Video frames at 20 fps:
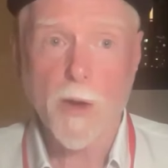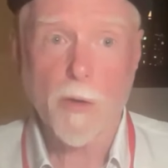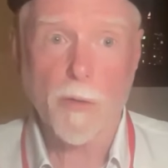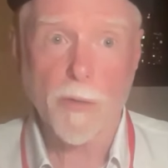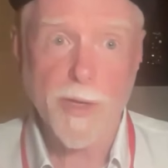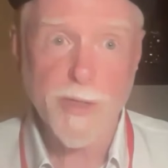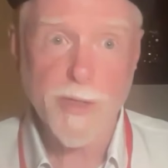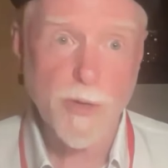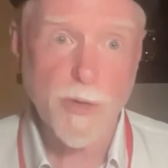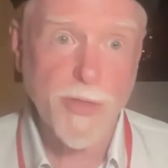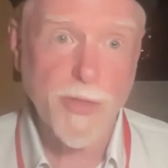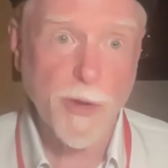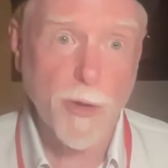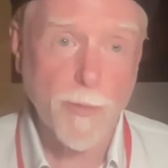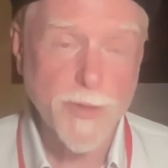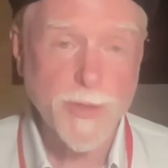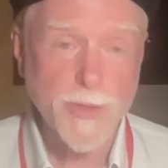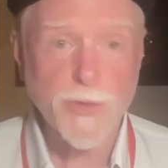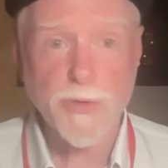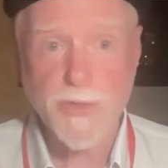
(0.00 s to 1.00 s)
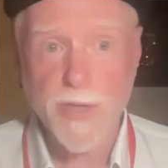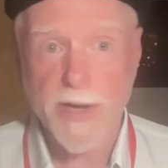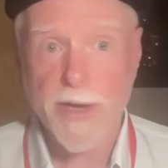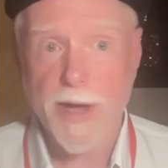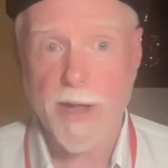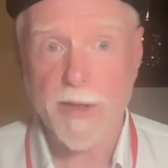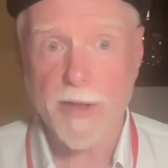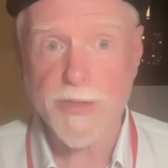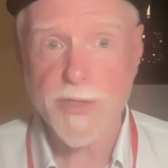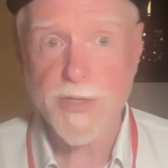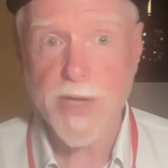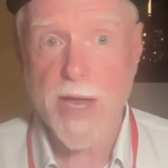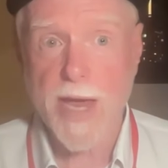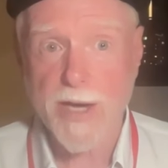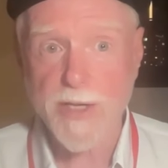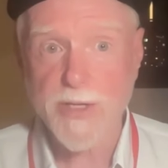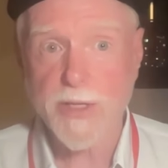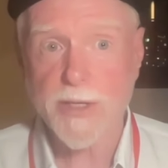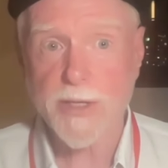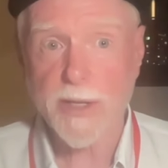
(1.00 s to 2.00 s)
or unless your therapist or psychologist
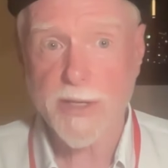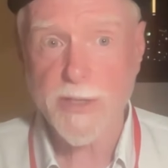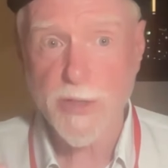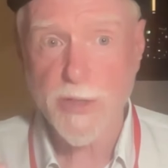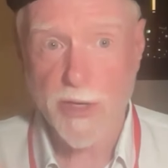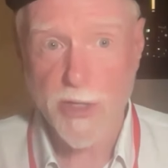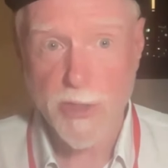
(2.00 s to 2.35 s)
actually leads